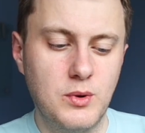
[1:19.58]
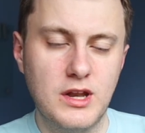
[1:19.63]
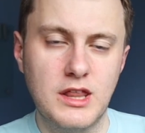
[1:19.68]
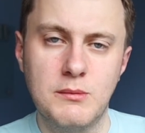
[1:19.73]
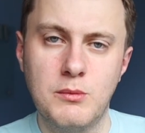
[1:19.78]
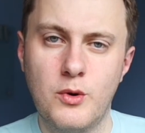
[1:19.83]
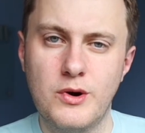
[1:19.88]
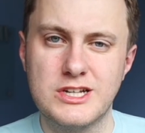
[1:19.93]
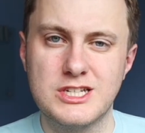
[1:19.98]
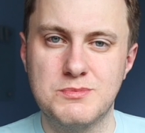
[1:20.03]
one of the
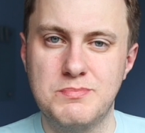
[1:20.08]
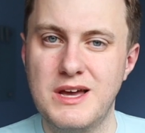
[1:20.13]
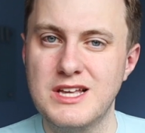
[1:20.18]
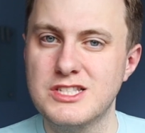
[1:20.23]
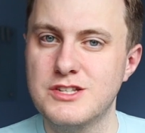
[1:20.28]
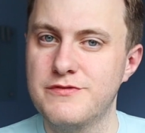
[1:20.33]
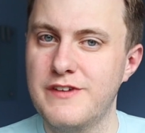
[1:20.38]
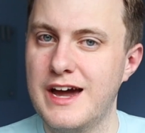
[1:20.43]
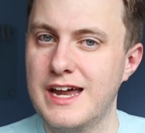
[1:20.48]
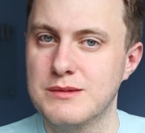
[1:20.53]
more
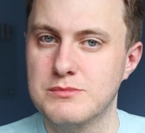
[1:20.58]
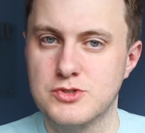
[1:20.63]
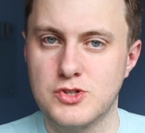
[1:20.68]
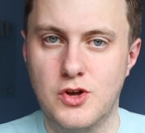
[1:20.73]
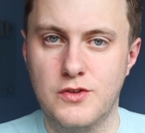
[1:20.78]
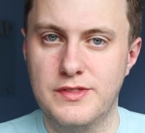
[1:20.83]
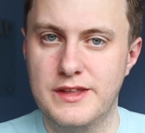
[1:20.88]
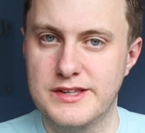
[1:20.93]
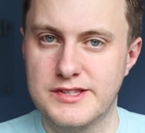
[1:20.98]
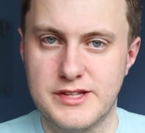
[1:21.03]
expensive items
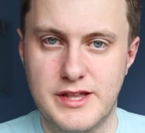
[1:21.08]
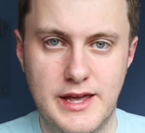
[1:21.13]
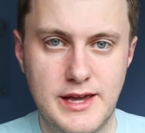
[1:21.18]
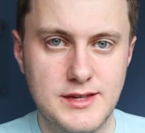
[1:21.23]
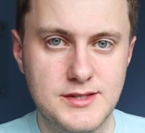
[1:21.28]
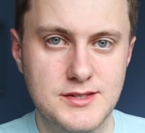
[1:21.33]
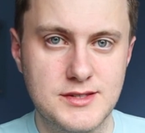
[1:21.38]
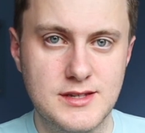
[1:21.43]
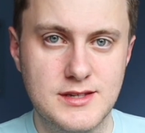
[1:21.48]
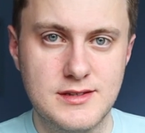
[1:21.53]
on this
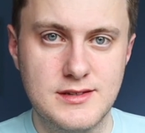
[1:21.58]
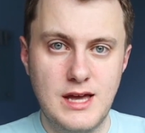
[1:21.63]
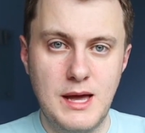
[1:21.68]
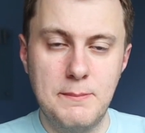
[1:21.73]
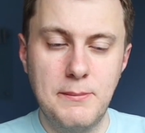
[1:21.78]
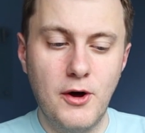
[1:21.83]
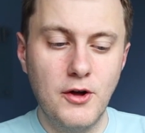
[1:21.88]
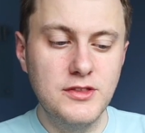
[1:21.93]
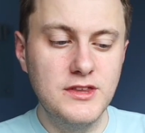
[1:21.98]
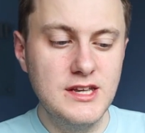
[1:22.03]
list. I
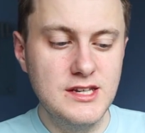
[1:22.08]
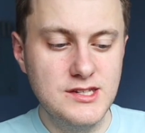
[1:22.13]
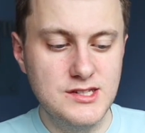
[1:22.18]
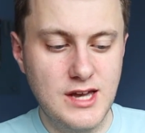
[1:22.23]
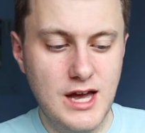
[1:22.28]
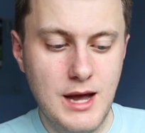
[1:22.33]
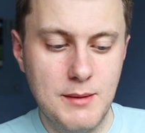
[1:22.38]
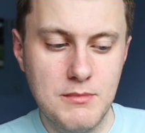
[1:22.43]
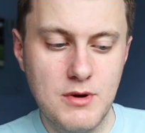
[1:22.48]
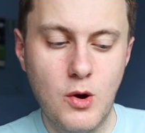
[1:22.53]
bought this
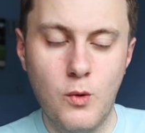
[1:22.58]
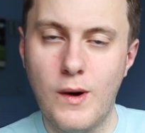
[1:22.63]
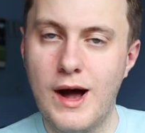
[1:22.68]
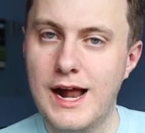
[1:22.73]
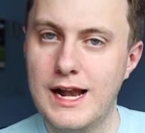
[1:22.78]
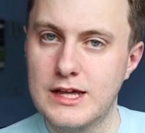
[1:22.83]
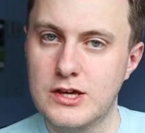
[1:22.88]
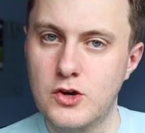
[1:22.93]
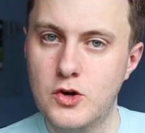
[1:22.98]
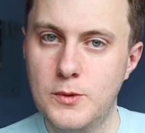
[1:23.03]
camera a
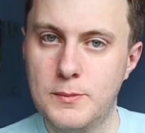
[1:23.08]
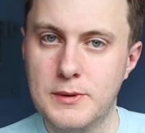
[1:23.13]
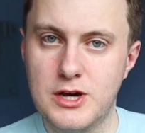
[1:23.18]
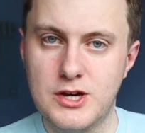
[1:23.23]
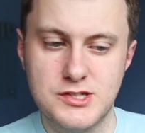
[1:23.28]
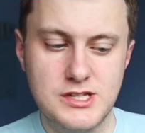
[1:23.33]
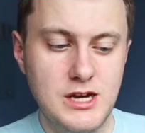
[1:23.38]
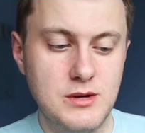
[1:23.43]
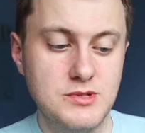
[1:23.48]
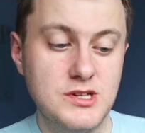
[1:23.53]
while ago
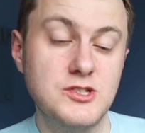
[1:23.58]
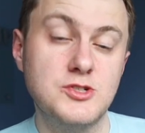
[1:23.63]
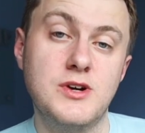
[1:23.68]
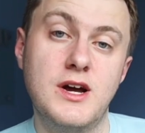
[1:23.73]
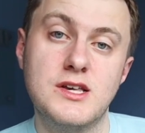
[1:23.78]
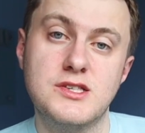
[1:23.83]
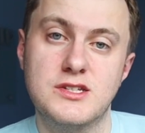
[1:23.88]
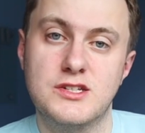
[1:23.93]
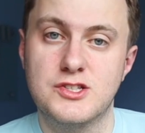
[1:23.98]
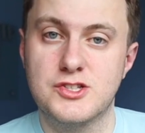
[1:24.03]
because I was
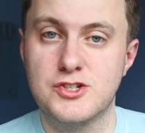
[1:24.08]
interested in